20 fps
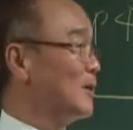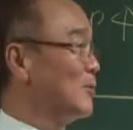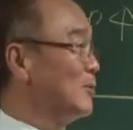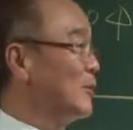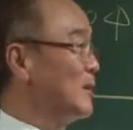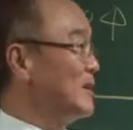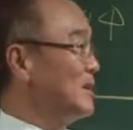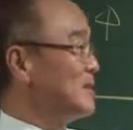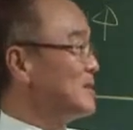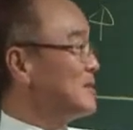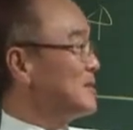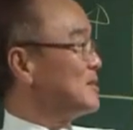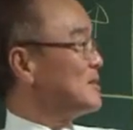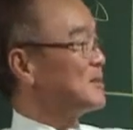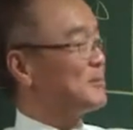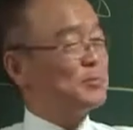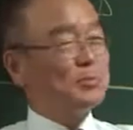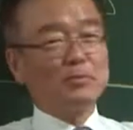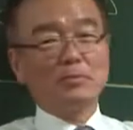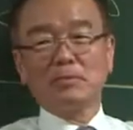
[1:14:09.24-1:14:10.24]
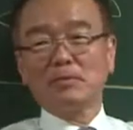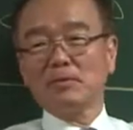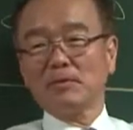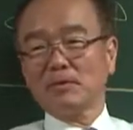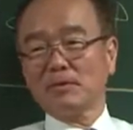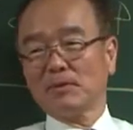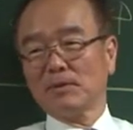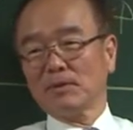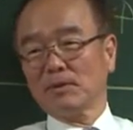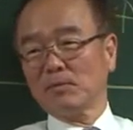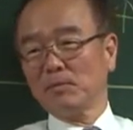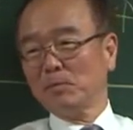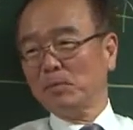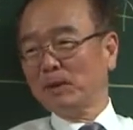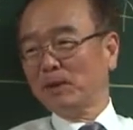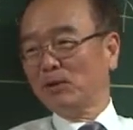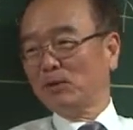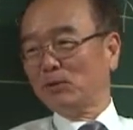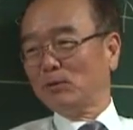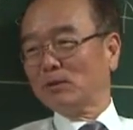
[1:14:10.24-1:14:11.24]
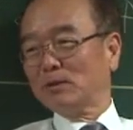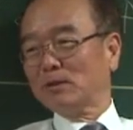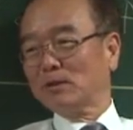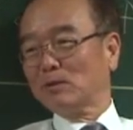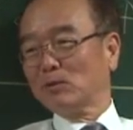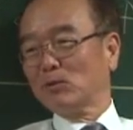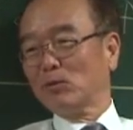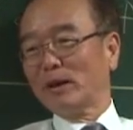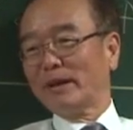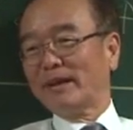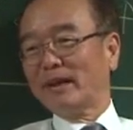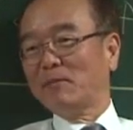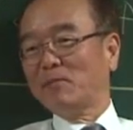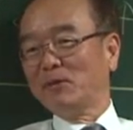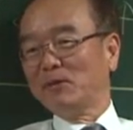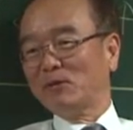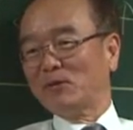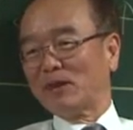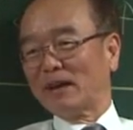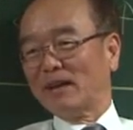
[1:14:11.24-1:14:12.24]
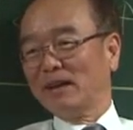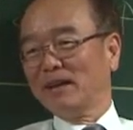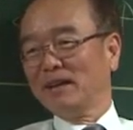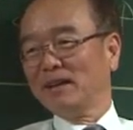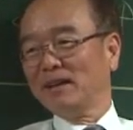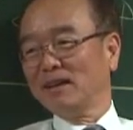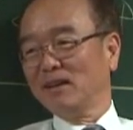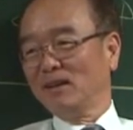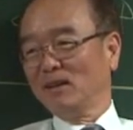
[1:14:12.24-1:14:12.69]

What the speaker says: What is this? PQ is your revenue, right?